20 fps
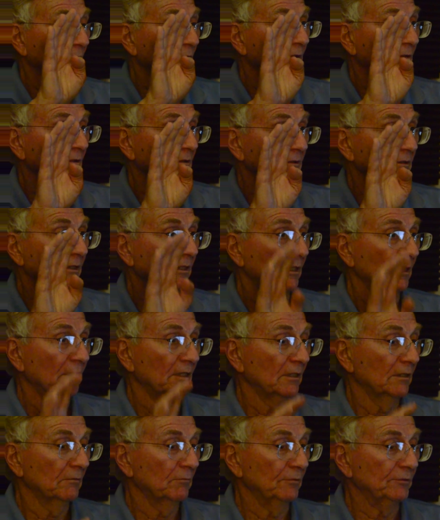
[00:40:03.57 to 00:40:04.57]
world.
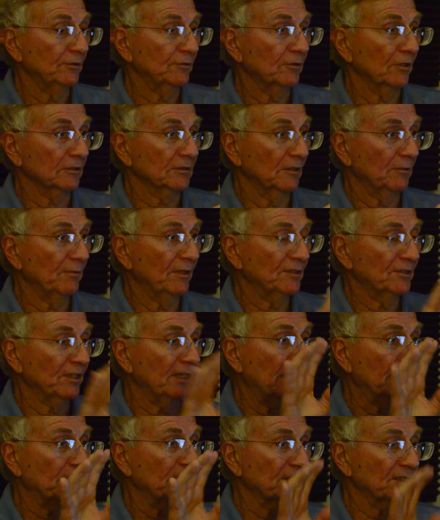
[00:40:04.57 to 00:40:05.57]
When you mentioned
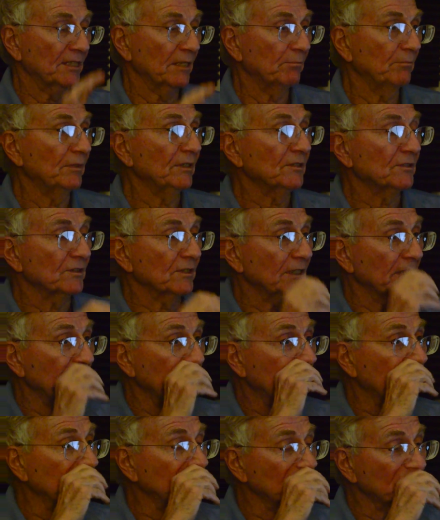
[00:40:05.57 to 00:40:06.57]

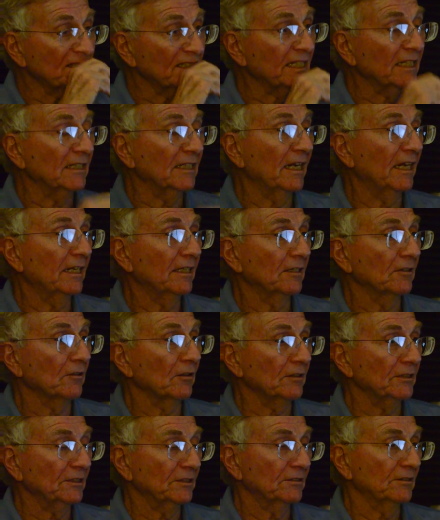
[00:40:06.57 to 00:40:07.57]
MSNBC and CNN and all
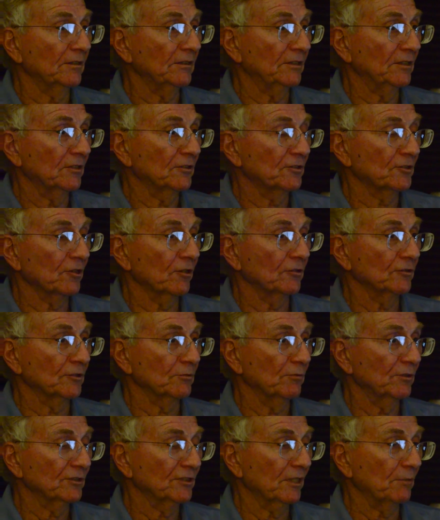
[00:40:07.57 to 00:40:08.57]
these shows in
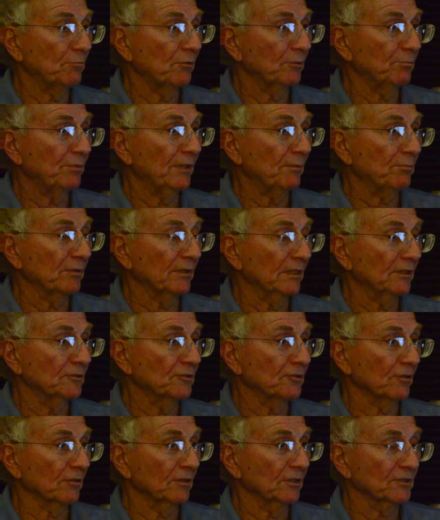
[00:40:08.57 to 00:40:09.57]
which they put people on,
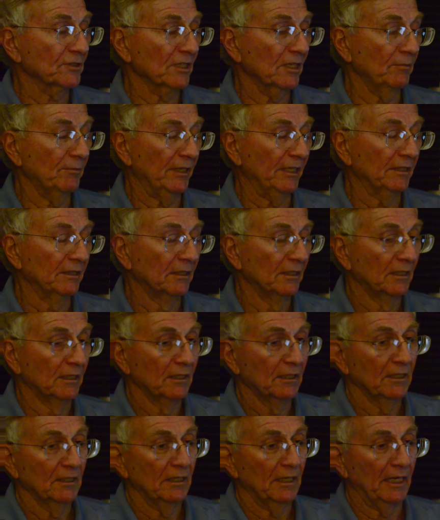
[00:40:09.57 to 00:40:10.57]
journalists come in,
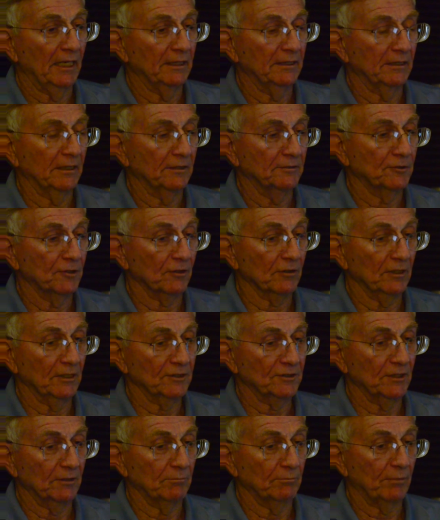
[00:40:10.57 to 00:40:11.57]
and
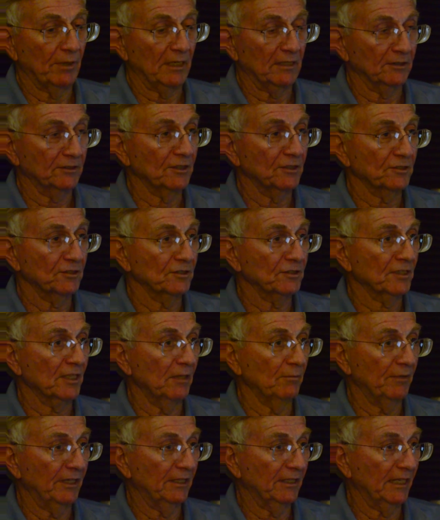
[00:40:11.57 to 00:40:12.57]
journalists and politicians
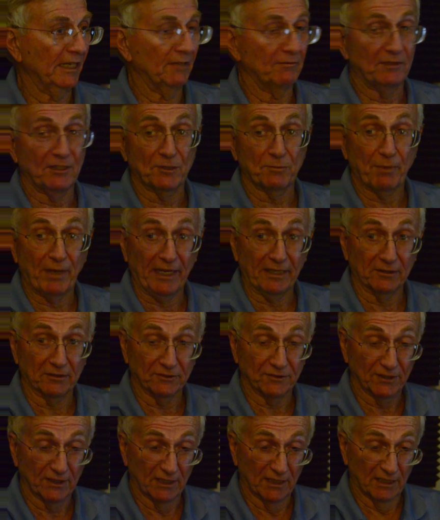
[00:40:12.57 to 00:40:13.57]
come in, and they have these
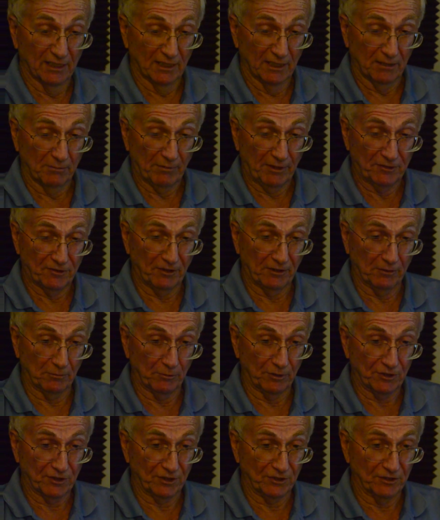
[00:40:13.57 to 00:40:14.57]
panels. My secret
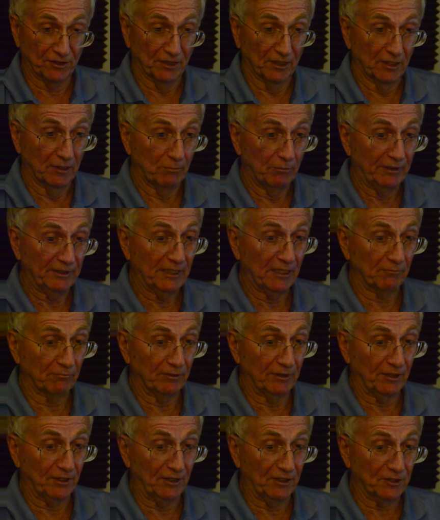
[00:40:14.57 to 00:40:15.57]
wish is we'd get
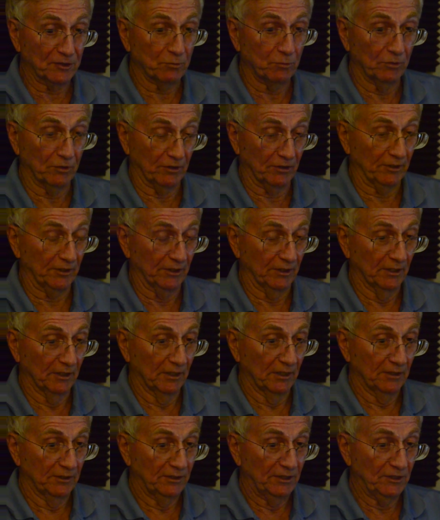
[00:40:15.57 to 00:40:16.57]
rid of this word,
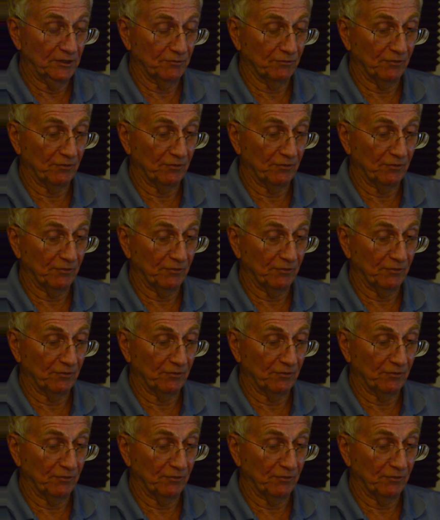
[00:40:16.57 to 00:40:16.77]
this